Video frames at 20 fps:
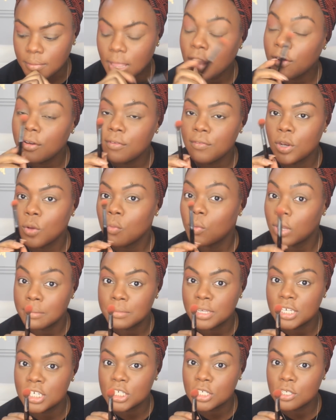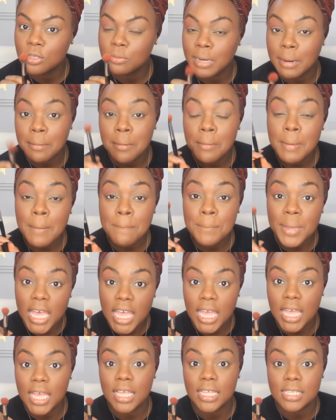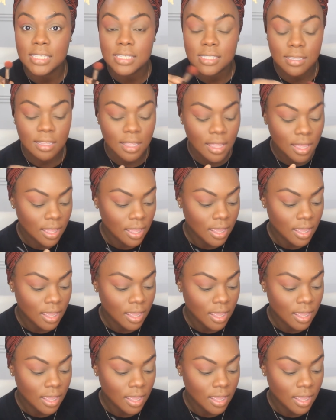I don't even know what I'm gonna do, but I'm gonna be pissed.